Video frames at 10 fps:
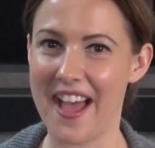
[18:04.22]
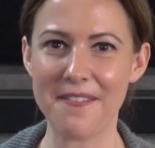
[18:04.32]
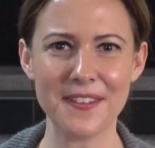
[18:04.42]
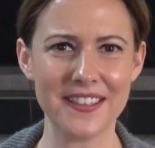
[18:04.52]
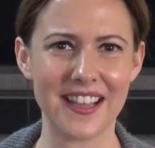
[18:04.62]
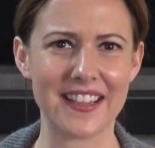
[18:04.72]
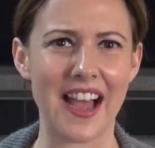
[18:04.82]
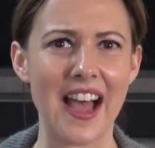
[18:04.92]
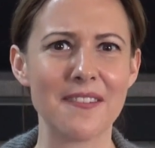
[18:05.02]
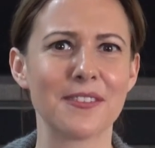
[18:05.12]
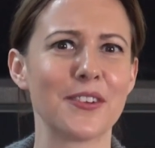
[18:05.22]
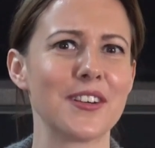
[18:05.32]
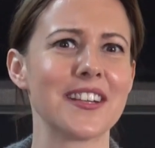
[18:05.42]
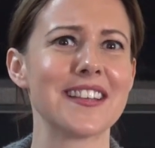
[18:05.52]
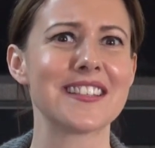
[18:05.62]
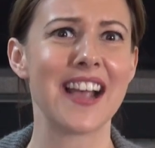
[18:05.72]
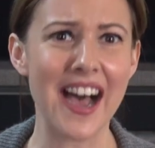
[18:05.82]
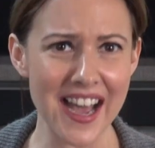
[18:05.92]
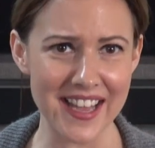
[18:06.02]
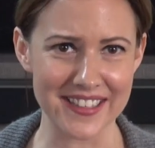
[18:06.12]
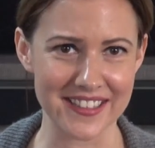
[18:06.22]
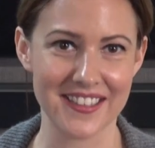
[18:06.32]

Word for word: I feel like I've learned a ton.